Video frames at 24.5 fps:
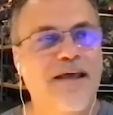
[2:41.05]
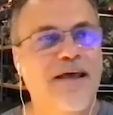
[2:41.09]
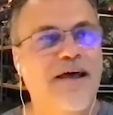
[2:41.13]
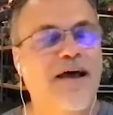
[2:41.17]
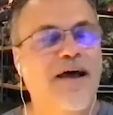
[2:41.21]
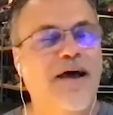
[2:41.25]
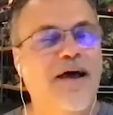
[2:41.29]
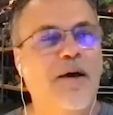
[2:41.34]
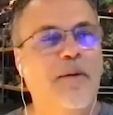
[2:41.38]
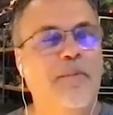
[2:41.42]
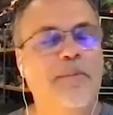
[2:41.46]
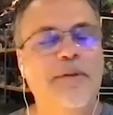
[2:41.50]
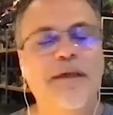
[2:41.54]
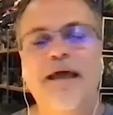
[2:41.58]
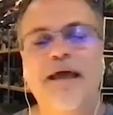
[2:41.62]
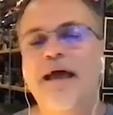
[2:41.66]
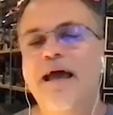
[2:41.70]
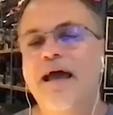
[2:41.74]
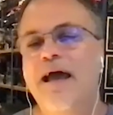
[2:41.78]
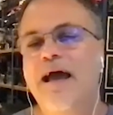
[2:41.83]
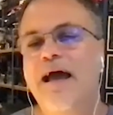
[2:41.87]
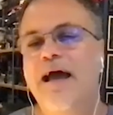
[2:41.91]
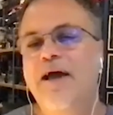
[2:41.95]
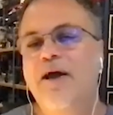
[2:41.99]
Um,
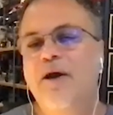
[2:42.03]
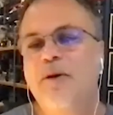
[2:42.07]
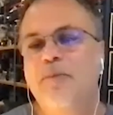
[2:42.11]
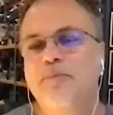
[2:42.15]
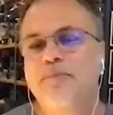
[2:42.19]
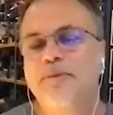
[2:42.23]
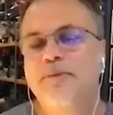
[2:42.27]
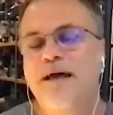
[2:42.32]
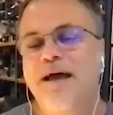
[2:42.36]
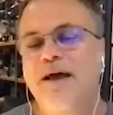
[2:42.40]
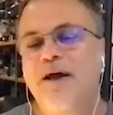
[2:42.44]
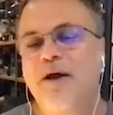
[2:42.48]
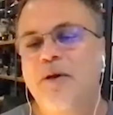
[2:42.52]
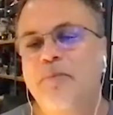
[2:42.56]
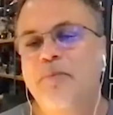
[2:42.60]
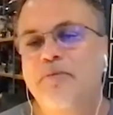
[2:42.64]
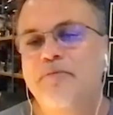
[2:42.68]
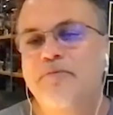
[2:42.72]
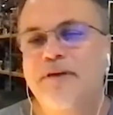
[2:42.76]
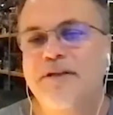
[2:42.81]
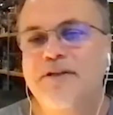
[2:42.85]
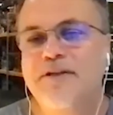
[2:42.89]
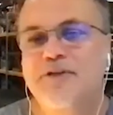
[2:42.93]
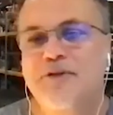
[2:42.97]
yeah, I hope I hope
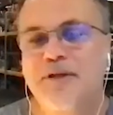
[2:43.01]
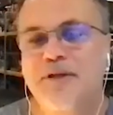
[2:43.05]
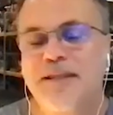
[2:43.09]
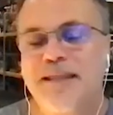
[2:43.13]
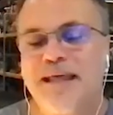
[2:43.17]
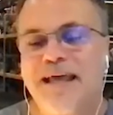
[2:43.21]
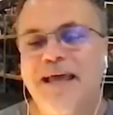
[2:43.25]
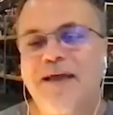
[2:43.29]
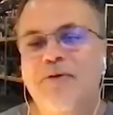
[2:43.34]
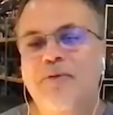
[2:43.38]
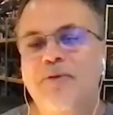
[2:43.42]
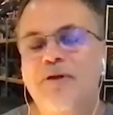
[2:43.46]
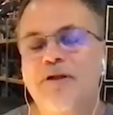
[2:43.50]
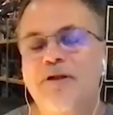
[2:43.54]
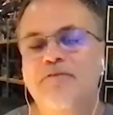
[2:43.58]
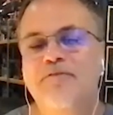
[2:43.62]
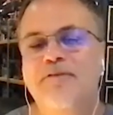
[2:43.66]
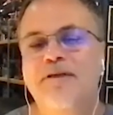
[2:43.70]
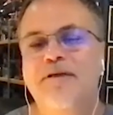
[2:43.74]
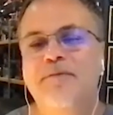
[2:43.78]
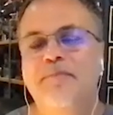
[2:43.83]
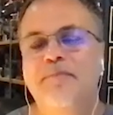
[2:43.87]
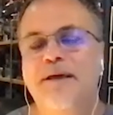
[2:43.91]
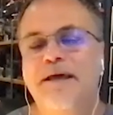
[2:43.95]
eventually they get rid
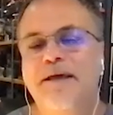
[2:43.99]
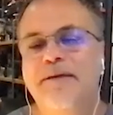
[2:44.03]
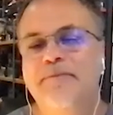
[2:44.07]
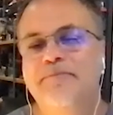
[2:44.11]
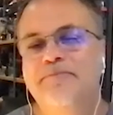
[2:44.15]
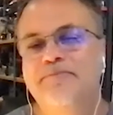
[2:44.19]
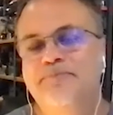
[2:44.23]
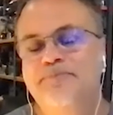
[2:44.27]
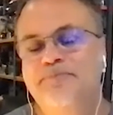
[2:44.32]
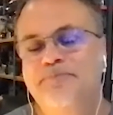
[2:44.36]
of it, man